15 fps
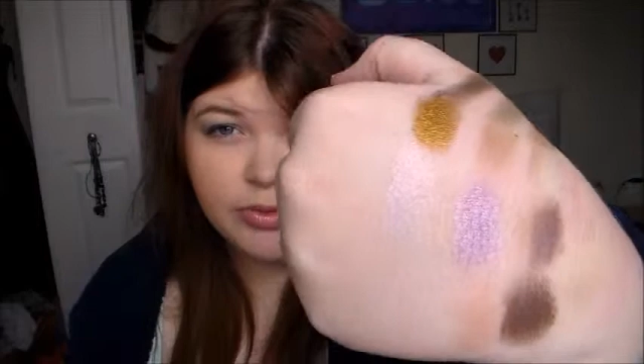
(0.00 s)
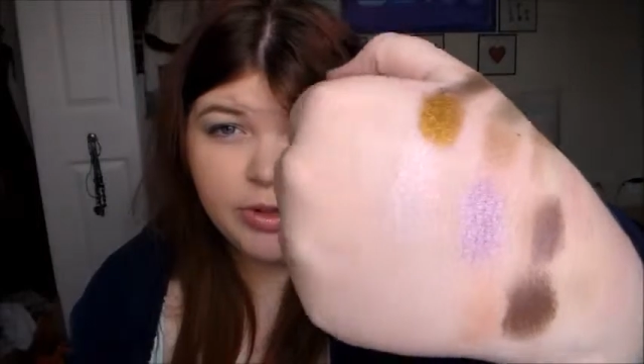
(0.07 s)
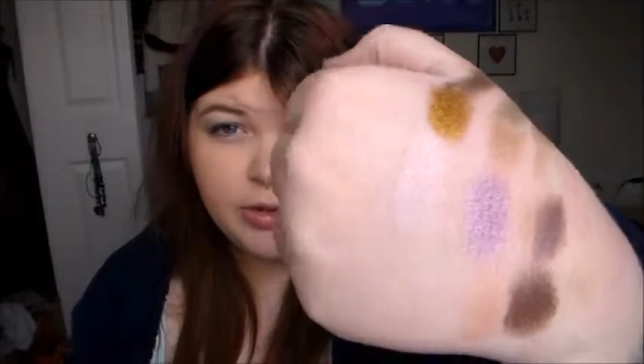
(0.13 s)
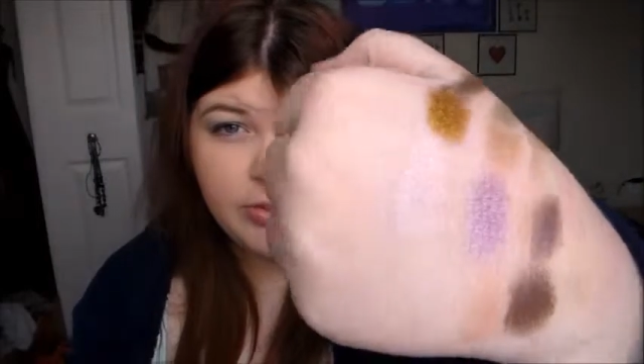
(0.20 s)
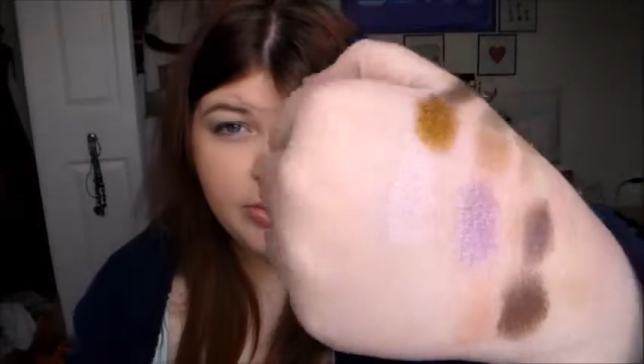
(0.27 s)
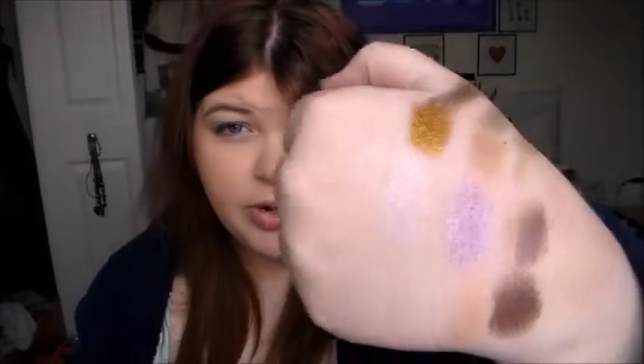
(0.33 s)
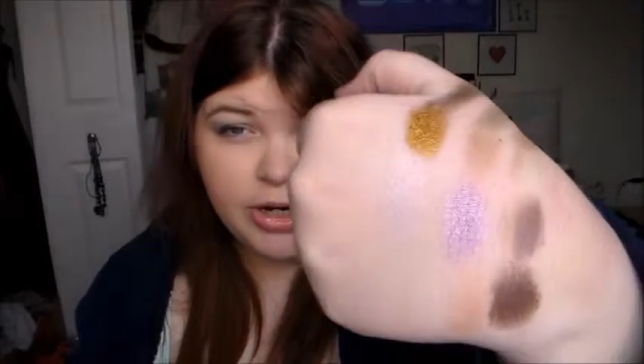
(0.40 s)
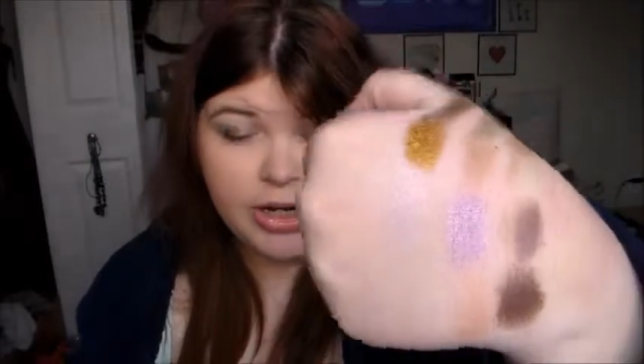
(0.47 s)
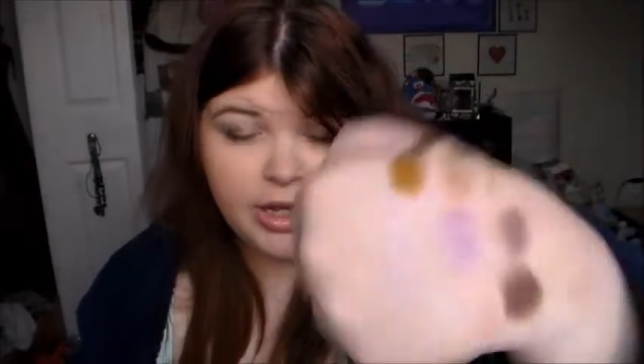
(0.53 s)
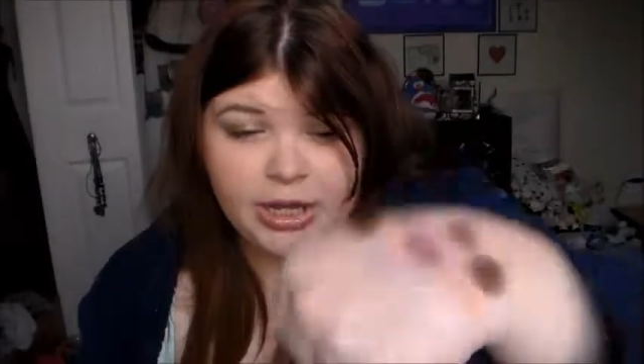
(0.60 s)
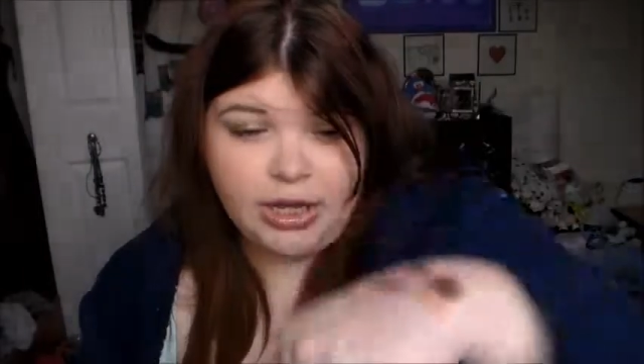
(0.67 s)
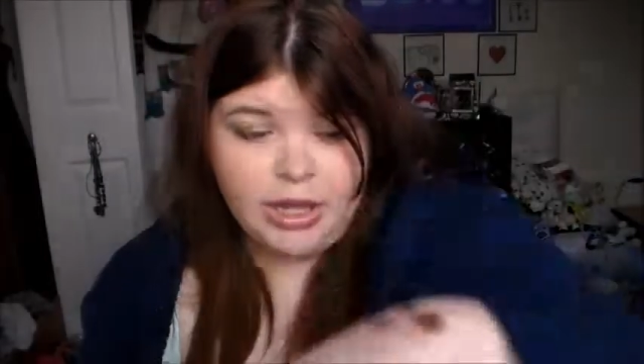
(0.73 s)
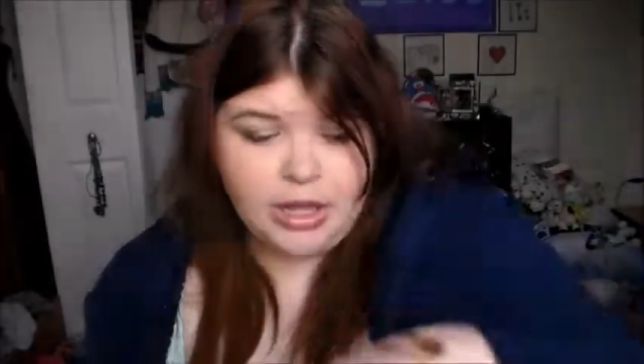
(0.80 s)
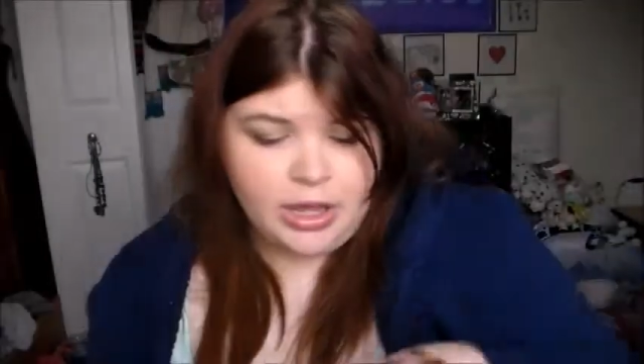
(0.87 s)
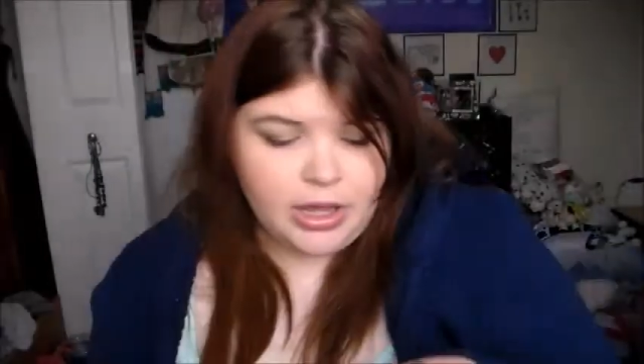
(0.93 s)
really
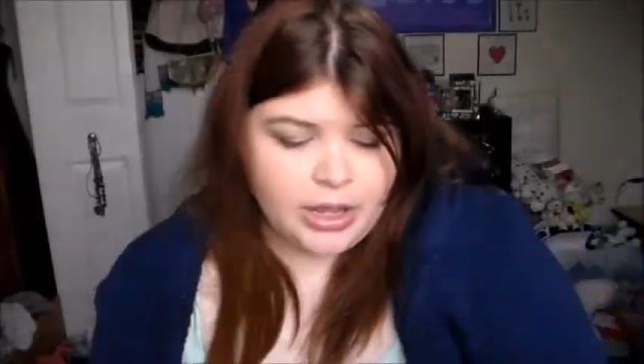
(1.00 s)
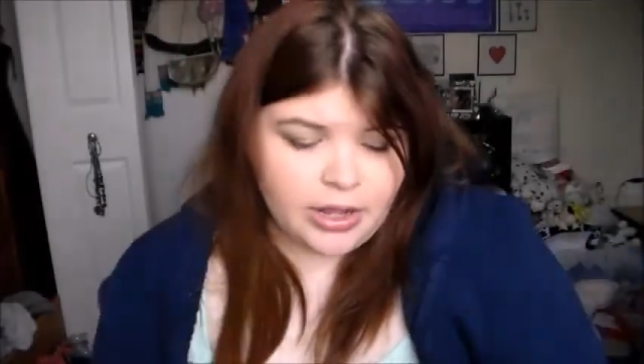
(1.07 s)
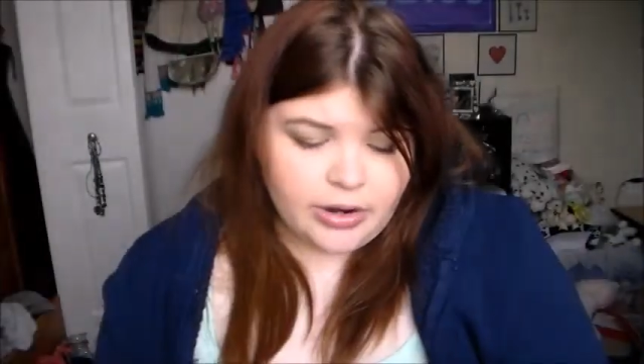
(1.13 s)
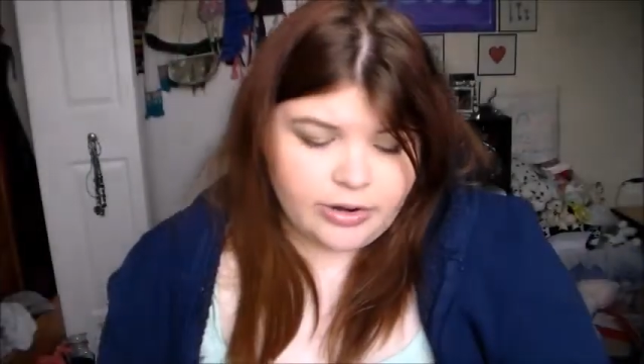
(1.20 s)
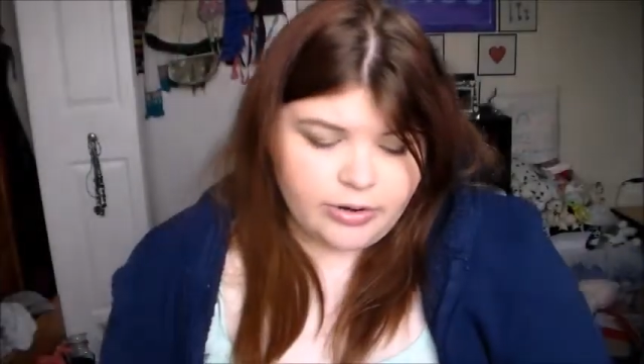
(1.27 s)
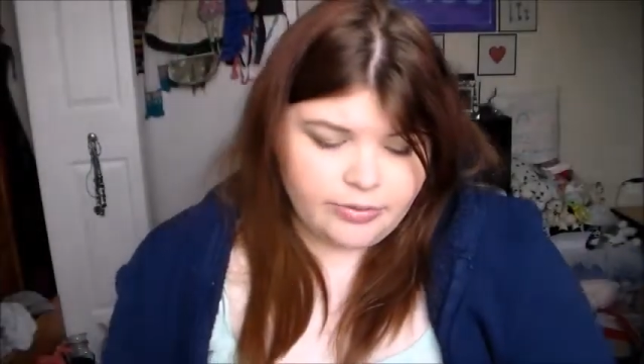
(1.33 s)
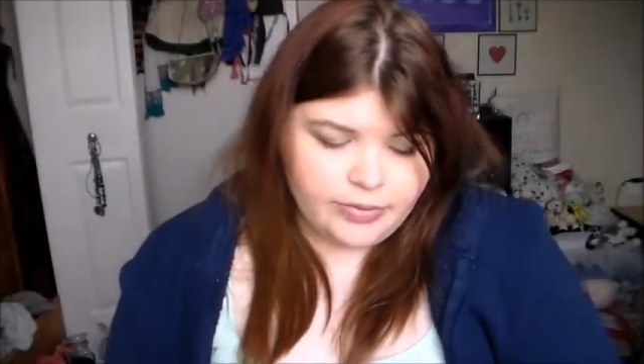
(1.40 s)
pretty. I don't know